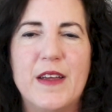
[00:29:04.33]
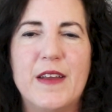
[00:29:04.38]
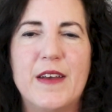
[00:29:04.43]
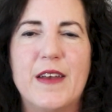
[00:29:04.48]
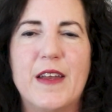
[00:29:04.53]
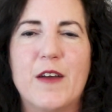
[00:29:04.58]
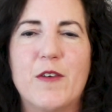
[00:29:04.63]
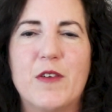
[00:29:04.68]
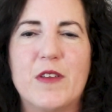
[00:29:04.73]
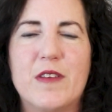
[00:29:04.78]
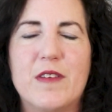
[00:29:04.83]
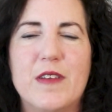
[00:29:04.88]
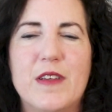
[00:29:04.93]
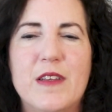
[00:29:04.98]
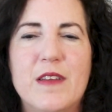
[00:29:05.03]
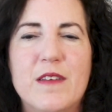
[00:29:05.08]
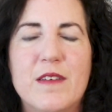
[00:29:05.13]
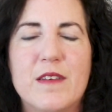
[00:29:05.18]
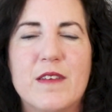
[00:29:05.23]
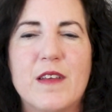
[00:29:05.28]
Now it's
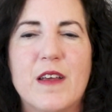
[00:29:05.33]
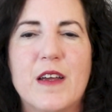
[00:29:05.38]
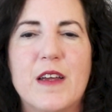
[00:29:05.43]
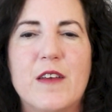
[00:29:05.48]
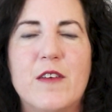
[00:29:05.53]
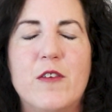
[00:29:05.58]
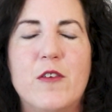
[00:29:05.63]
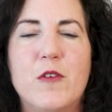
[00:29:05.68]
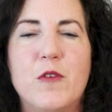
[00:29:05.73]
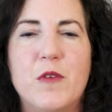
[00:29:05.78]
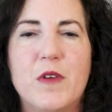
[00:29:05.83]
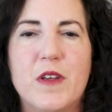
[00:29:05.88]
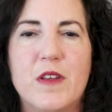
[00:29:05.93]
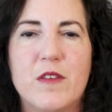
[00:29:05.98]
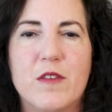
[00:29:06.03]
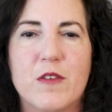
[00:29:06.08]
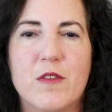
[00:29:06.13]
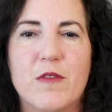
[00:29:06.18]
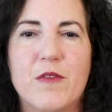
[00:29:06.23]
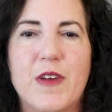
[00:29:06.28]
inside you,
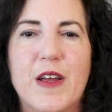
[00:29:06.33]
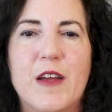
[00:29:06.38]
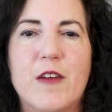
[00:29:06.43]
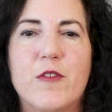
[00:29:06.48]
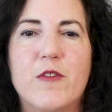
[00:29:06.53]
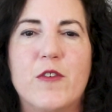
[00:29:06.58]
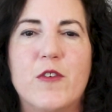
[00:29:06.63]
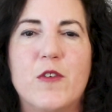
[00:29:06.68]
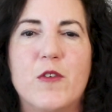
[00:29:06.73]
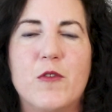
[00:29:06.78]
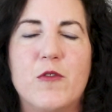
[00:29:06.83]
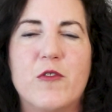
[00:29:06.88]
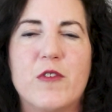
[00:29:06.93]
it's around you.